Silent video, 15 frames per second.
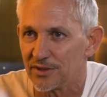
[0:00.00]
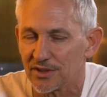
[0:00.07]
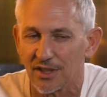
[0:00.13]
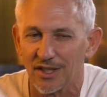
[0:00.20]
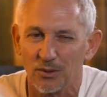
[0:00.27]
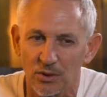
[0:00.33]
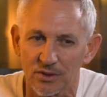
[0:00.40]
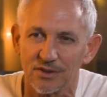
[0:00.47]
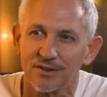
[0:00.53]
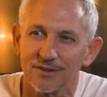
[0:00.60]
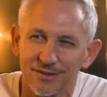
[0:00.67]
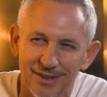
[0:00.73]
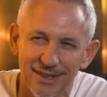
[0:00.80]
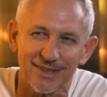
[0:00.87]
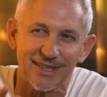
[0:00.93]
So it wasn't
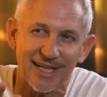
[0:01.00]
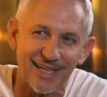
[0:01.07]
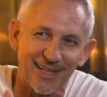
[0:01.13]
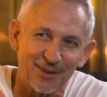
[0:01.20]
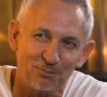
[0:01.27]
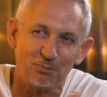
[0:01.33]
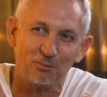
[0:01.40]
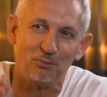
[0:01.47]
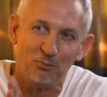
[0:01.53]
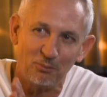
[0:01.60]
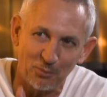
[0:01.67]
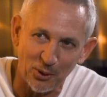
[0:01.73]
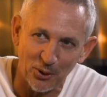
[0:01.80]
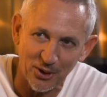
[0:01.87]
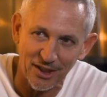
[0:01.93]
exactly
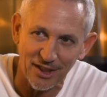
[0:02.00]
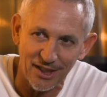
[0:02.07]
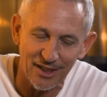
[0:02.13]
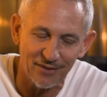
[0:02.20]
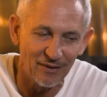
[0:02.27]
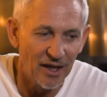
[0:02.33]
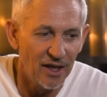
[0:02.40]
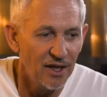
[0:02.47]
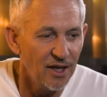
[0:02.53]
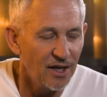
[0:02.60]
blocking it.